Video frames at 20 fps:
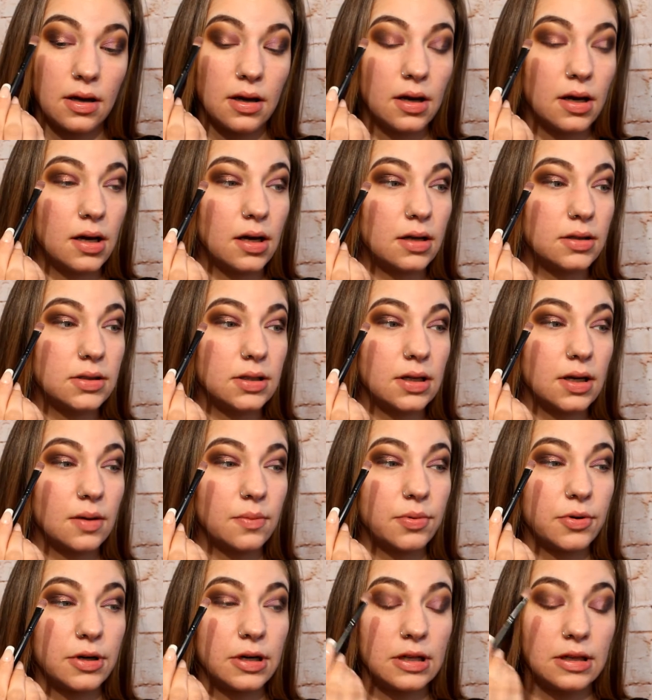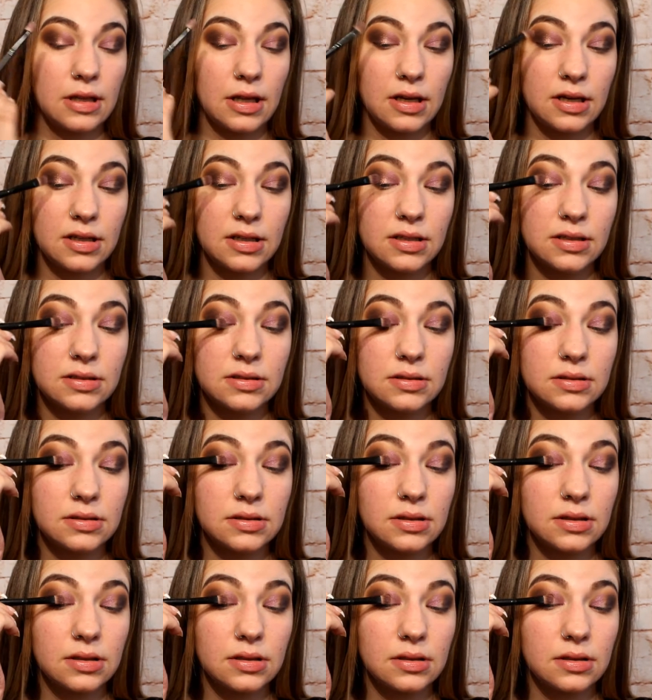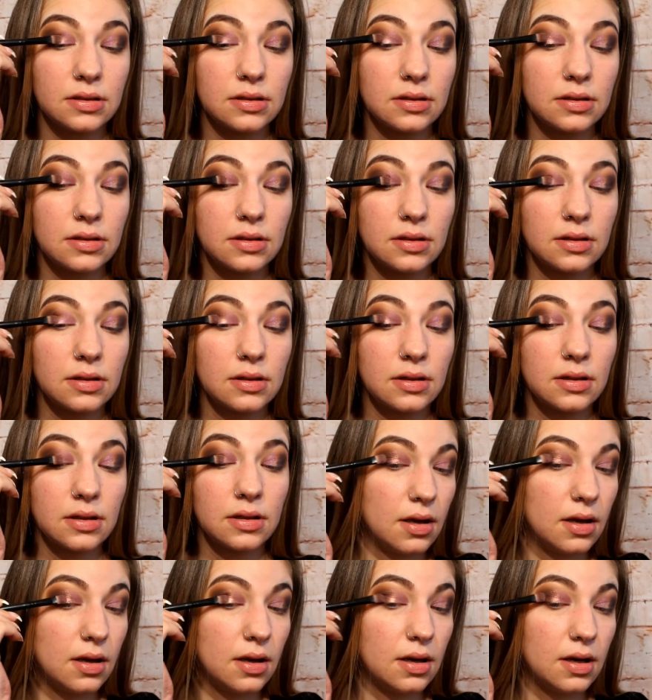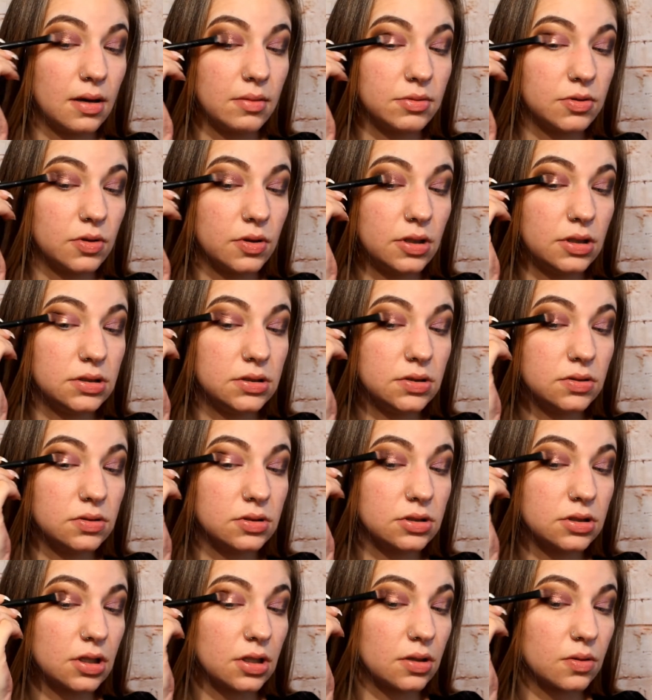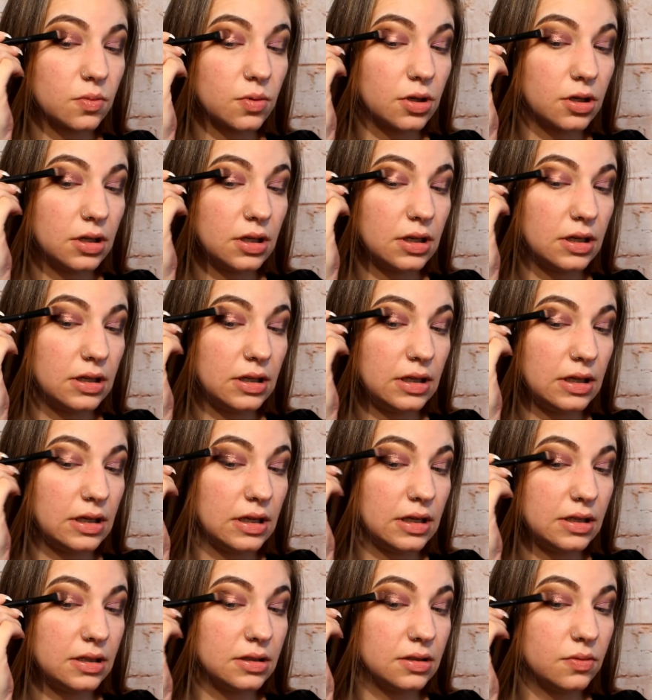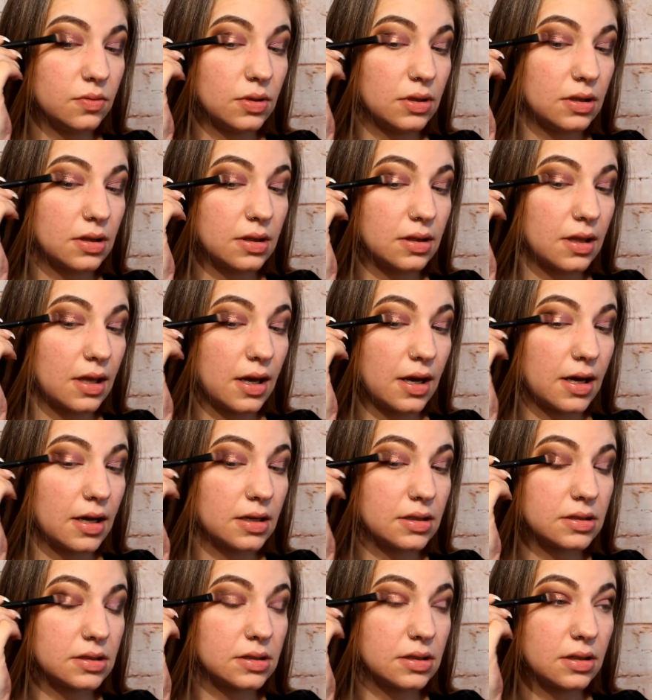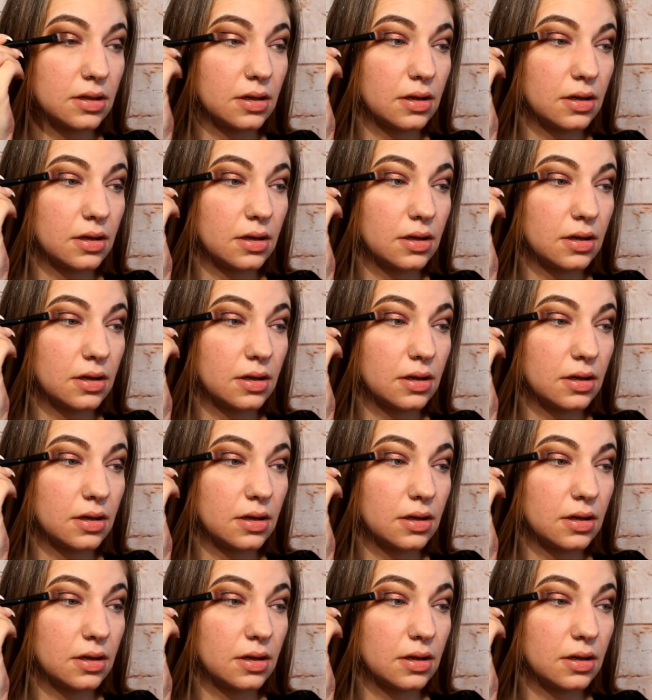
Oh, look how pretty that is. And I'm going to start working it in with that